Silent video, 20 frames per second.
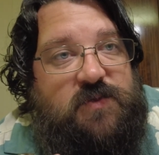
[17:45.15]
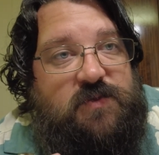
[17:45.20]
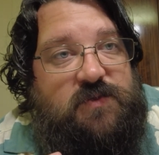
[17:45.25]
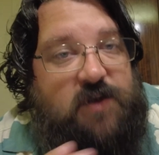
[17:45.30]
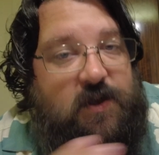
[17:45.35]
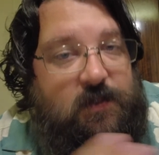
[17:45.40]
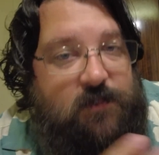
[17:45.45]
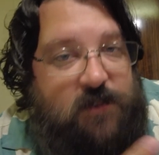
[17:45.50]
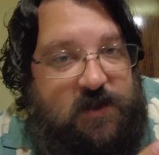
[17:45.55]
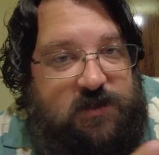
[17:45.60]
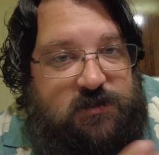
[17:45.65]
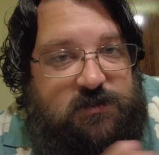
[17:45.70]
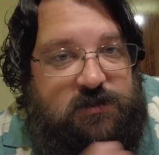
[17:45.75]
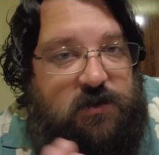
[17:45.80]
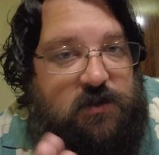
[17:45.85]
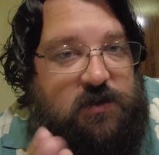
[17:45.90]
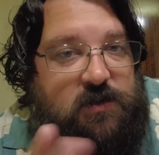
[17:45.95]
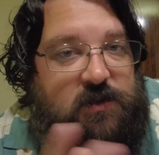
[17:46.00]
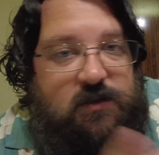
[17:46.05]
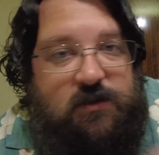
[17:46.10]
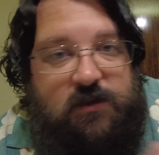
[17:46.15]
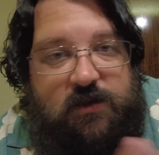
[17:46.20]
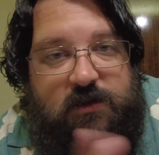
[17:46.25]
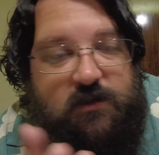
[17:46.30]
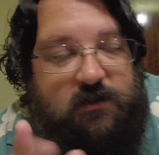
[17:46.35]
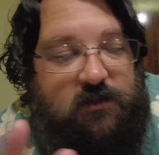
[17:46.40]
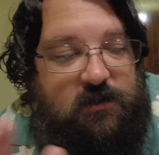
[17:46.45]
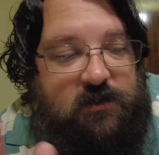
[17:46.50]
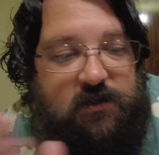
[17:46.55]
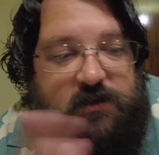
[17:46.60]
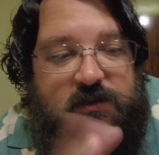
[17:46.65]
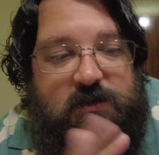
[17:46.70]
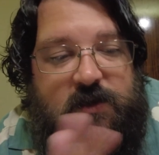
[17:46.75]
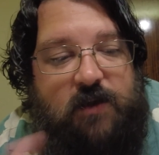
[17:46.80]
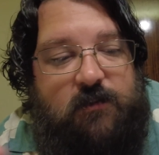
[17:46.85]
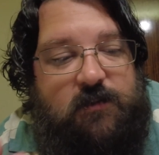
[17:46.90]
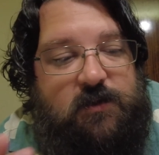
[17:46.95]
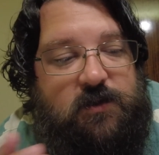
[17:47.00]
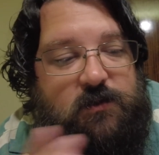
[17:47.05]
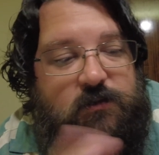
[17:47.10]
Then they started nickeling and
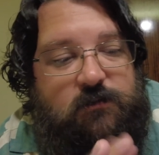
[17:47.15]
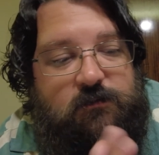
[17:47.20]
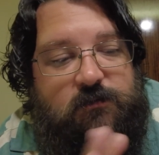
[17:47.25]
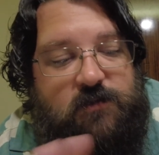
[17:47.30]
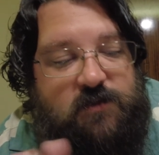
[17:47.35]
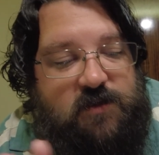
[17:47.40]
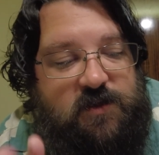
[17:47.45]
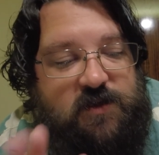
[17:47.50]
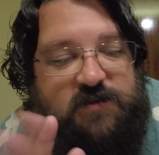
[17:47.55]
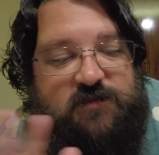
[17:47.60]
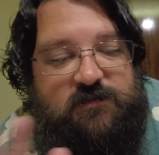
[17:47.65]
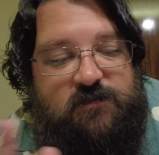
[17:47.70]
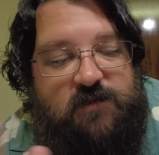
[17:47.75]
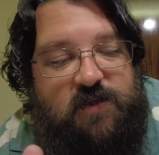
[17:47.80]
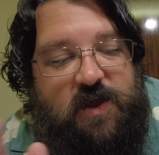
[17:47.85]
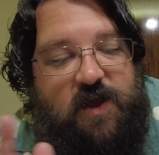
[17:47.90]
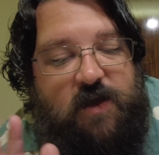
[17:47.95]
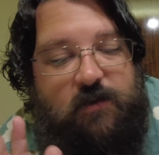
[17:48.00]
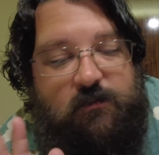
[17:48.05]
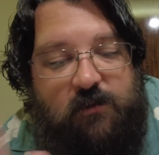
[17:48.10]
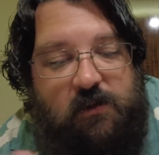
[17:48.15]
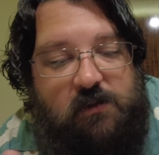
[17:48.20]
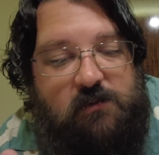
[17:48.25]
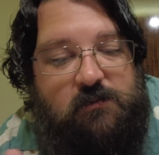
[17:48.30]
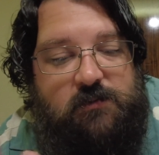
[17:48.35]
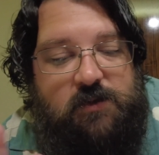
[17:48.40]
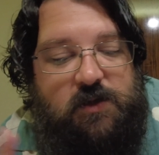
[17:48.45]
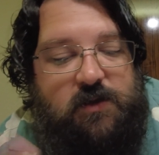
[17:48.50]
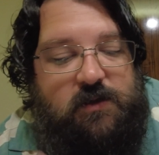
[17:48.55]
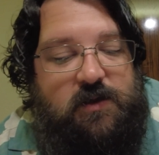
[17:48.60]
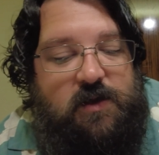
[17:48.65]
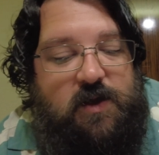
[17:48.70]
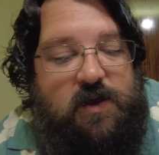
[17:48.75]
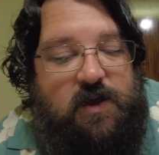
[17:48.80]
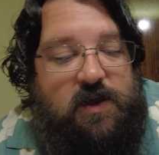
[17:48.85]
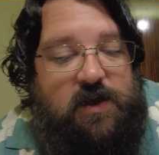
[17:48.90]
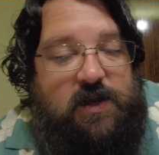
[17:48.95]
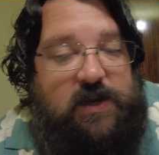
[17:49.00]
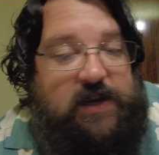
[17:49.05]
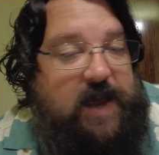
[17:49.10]
diming you for this, for that, blah, blah, blah.
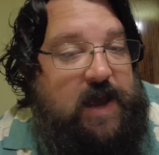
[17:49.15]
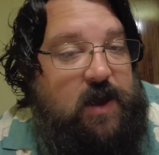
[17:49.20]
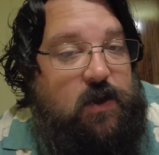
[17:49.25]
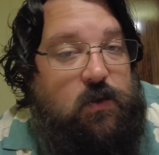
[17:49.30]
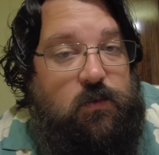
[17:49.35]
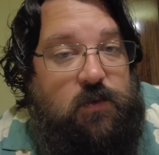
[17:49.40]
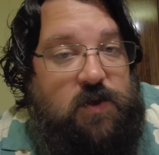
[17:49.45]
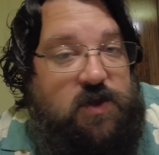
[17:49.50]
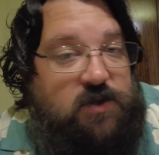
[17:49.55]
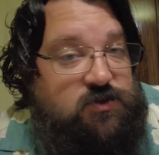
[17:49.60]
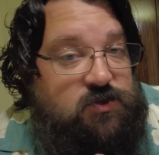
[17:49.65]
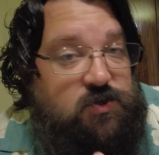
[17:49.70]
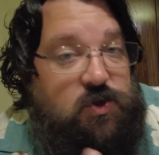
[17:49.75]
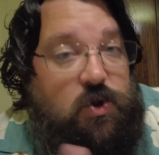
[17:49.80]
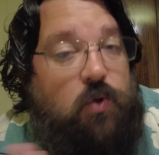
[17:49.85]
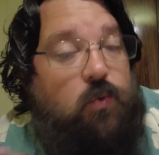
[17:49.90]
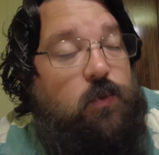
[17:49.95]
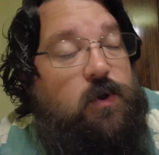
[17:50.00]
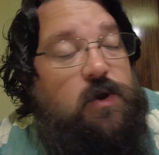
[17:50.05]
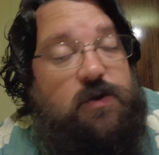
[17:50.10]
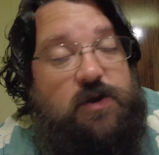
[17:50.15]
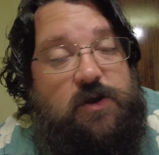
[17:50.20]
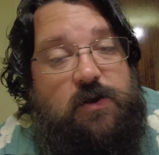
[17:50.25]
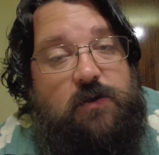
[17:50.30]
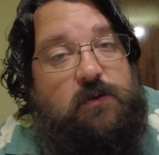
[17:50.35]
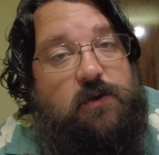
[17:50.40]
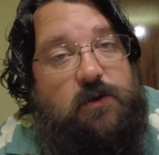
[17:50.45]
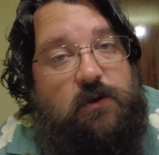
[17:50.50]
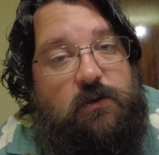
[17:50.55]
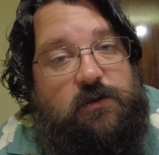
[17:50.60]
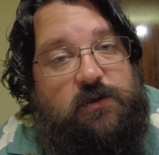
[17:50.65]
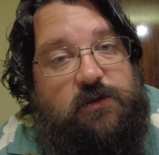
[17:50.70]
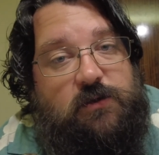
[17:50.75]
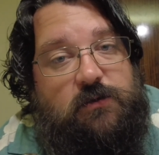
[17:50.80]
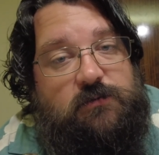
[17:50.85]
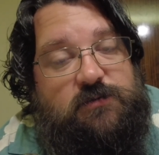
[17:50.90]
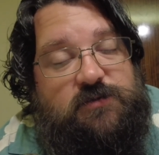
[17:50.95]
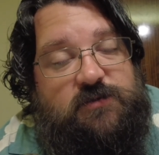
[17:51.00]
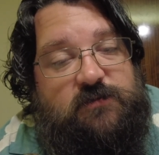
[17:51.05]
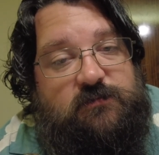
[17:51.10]
Now it's nowhere near an
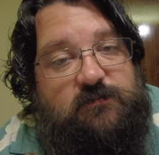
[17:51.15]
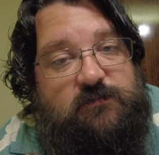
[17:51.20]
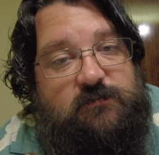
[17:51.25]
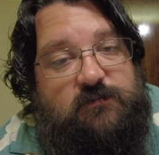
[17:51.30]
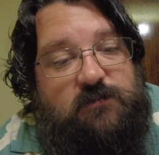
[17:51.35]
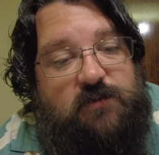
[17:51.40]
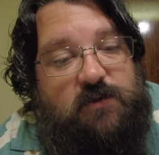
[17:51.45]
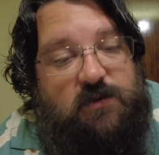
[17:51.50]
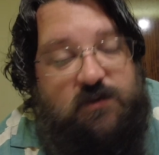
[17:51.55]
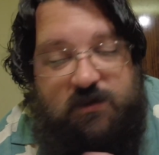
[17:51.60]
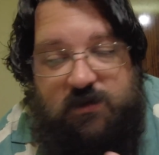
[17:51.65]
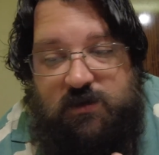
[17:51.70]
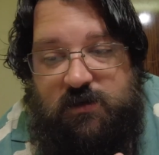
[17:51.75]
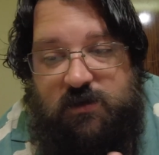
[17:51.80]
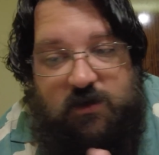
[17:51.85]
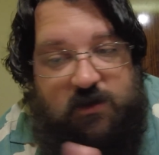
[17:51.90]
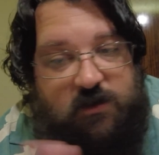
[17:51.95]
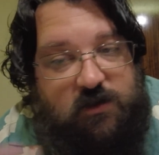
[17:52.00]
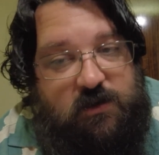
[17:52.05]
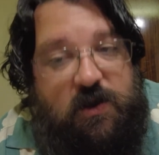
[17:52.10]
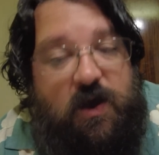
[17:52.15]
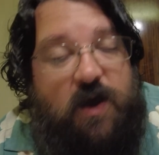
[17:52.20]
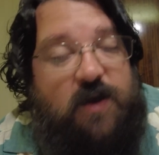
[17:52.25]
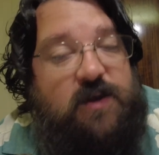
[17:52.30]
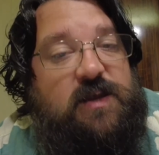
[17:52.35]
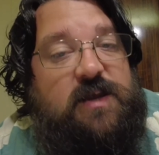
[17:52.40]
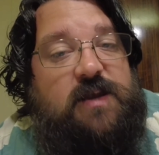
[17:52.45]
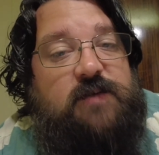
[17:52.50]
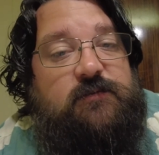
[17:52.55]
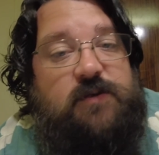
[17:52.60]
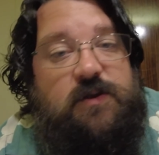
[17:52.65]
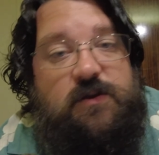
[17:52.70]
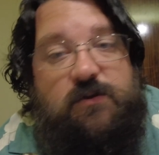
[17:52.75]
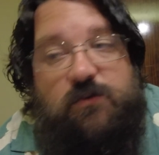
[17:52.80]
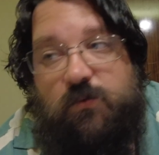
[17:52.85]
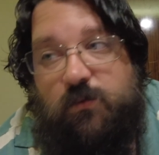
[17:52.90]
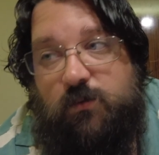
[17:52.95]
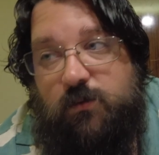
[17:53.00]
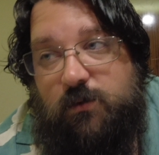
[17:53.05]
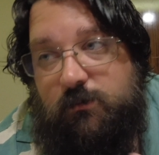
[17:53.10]
all-inclusive. Not
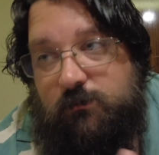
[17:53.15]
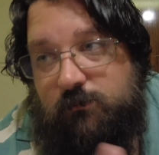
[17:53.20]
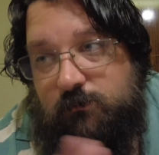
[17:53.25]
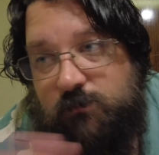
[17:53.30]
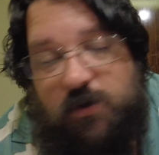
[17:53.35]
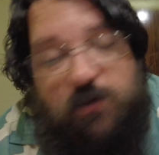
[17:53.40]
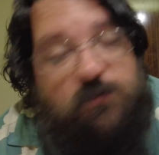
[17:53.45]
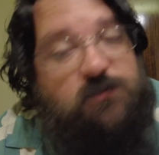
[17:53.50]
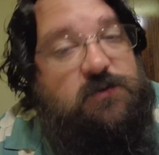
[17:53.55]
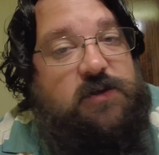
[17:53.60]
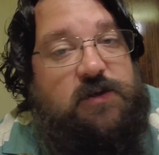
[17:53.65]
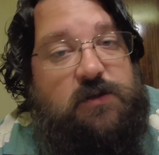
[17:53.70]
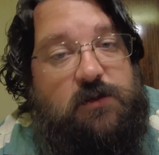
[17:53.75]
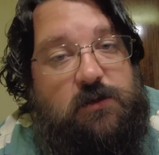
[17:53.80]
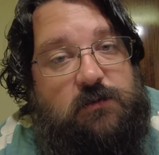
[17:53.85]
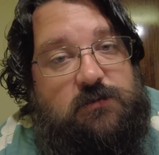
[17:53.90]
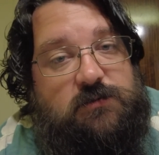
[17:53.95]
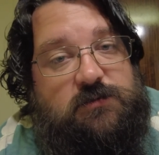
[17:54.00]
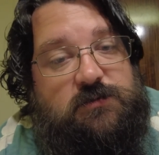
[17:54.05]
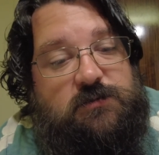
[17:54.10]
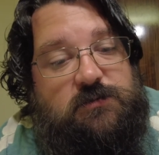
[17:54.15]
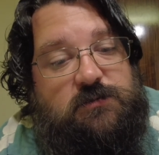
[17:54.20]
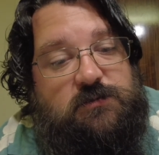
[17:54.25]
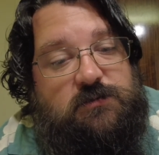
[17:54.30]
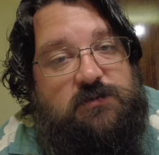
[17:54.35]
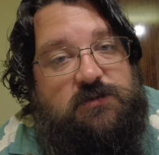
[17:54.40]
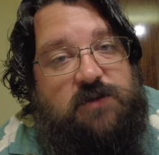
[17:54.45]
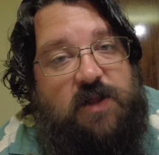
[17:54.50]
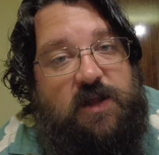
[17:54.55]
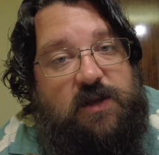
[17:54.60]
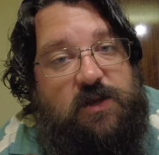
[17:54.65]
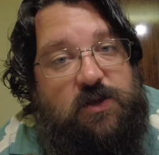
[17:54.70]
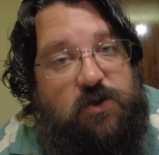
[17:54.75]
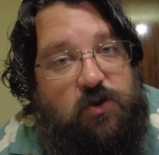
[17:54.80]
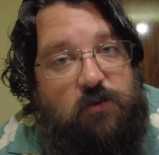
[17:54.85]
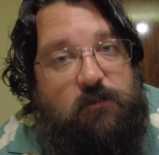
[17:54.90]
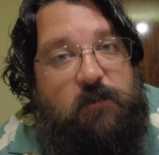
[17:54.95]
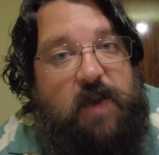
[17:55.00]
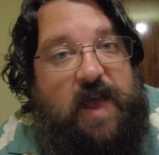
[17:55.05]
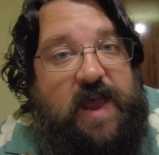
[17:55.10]
even remotely close. Like,
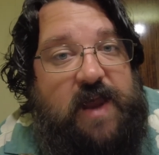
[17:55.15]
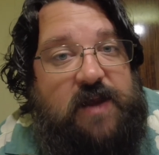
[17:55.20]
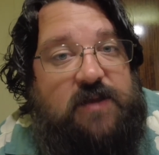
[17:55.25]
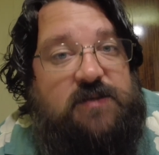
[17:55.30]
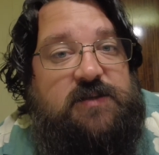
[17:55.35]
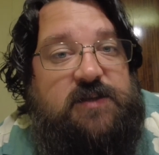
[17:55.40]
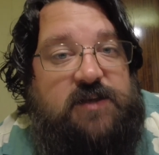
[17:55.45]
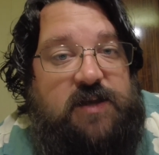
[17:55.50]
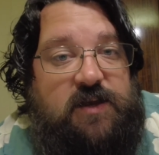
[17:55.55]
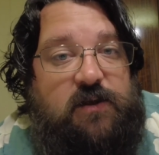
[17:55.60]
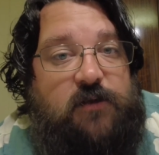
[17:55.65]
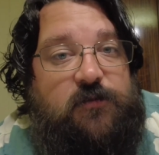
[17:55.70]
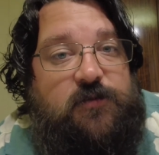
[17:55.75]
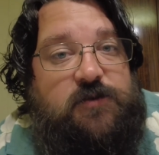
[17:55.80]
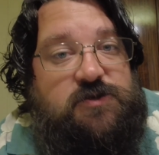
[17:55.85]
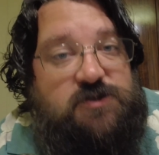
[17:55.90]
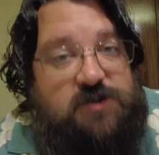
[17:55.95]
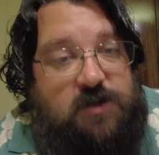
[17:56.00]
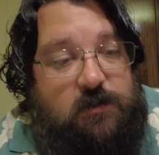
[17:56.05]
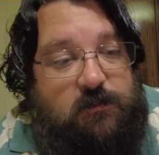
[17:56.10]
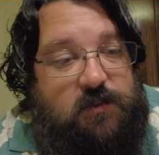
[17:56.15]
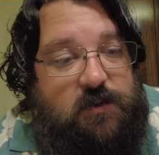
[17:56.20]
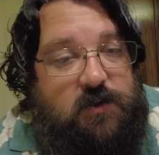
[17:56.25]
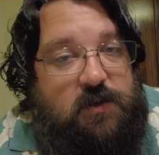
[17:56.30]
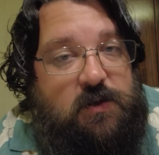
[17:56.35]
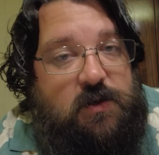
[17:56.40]
you're paying to get on the ship